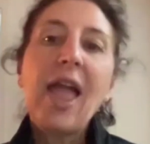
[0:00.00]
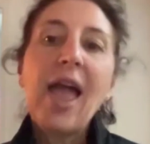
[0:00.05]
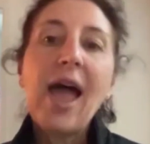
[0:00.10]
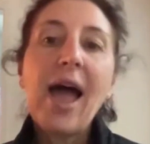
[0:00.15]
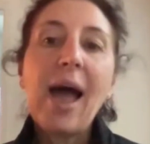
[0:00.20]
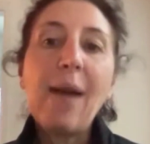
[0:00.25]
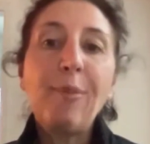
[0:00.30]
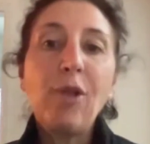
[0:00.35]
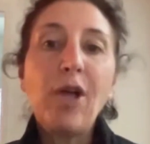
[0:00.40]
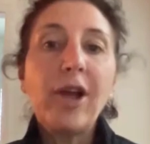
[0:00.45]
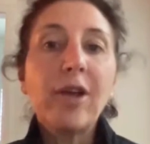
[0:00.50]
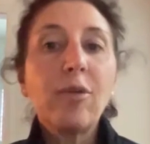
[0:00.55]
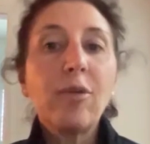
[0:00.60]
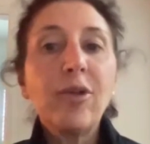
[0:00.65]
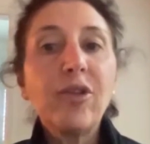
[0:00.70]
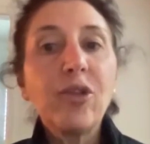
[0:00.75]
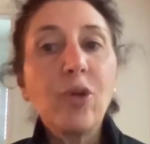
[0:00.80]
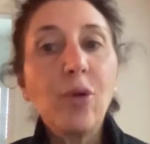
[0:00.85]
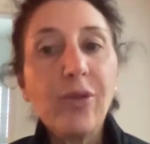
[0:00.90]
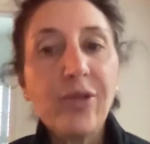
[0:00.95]
like we
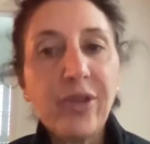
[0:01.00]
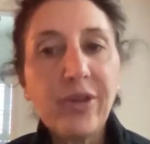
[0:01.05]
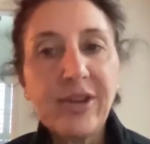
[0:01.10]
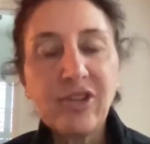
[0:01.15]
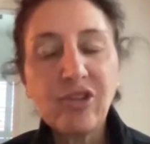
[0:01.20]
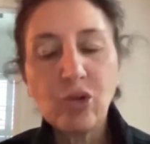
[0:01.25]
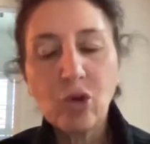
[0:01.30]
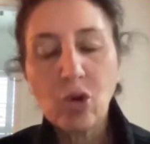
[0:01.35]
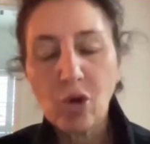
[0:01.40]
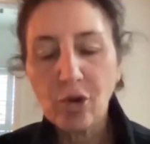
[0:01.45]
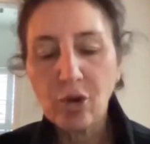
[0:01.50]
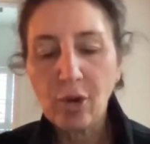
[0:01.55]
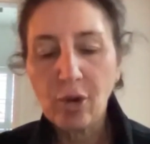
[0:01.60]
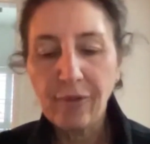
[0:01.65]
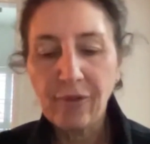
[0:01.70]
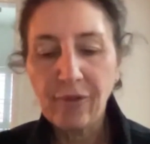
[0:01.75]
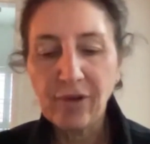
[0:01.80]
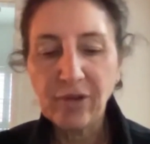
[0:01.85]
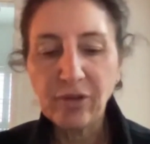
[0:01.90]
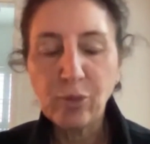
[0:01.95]
saw with initial coin
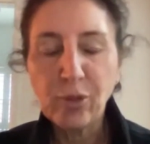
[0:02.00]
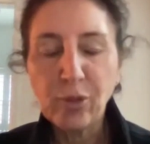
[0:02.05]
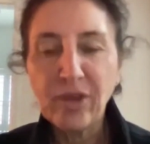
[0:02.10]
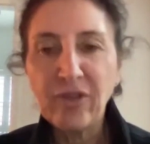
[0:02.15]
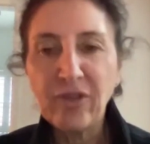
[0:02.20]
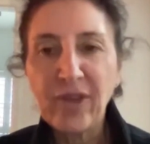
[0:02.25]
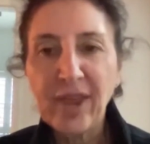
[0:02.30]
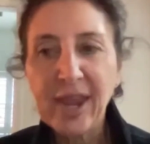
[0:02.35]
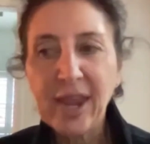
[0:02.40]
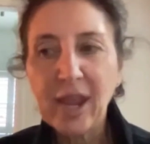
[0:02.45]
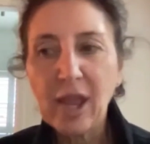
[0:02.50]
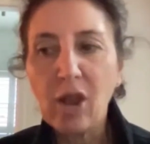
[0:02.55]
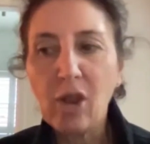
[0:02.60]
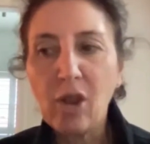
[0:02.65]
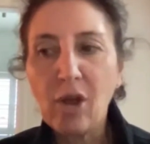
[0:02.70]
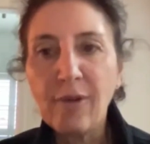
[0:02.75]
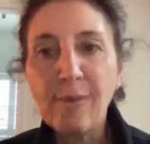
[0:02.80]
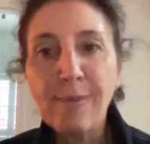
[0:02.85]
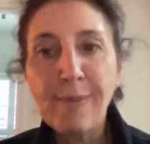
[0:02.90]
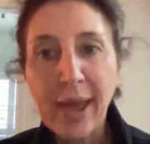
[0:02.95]
offerings, we're seeing a
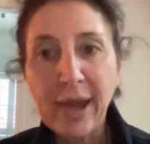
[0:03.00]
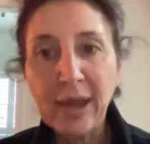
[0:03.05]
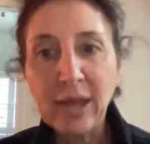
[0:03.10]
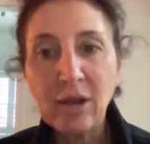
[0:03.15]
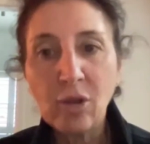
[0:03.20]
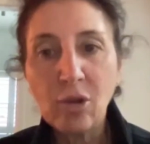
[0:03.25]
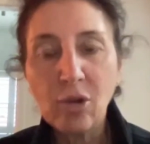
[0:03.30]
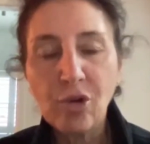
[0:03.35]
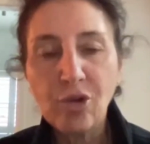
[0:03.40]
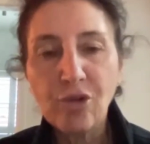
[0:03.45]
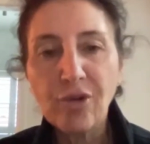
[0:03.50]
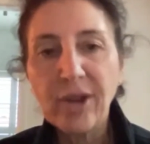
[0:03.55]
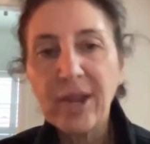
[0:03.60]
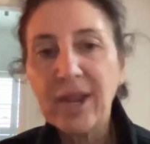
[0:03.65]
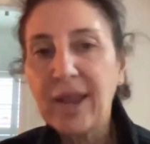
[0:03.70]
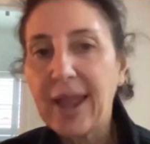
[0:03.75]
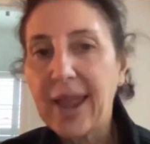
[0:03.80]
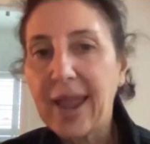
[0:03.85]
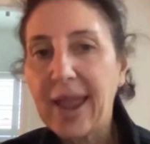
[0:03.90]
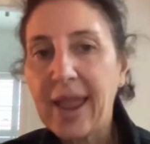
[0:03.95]
lot of money
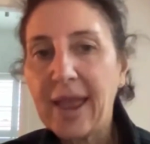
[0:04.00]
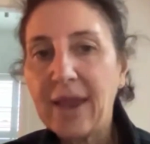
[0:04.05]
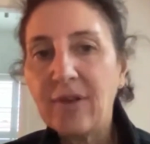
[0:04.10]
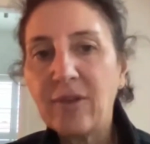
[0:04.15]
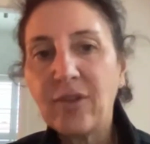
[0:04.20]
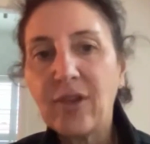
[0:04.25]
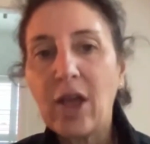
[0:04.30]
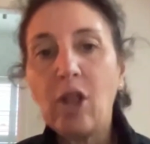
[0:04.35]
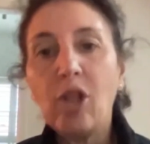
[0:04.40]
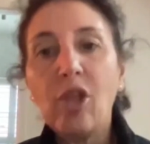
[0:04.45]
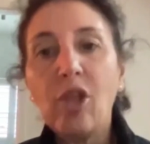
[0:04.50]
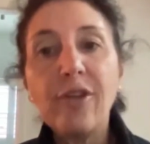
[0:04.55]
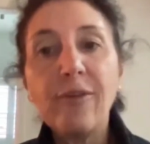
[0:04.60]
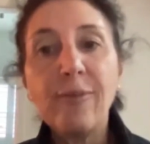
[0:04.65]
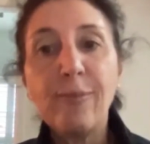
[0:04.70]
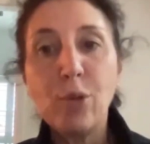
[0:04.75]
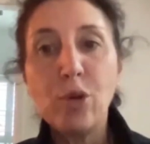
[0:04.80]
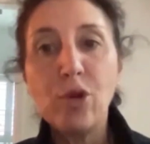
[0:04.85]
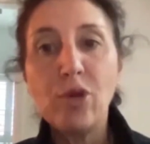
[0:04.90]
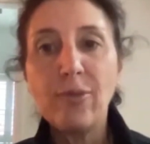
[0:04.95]
laundering and a lot of
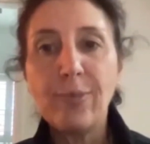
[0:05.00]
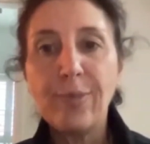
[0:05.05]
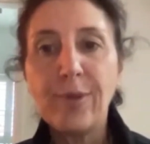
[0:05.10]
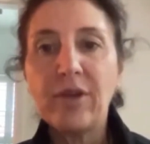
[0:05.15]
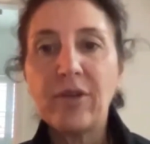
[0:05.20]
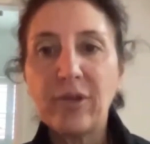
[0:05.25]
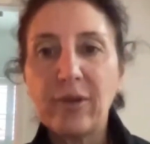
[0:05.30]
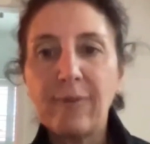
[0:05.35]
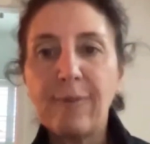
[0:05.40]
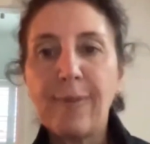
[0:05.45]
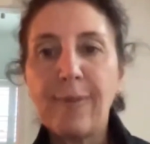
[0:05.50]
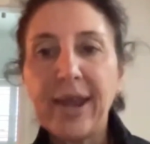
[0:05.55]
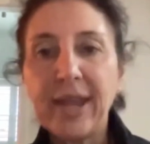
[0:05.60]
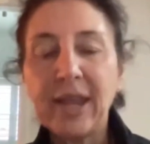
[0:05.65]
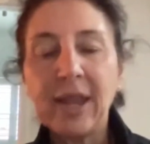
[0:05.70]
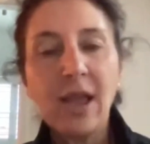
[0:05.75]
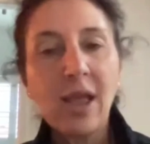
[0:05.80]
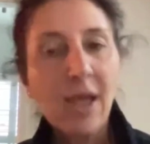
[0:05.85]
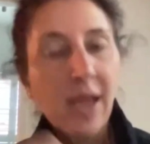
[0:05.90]
movement of money,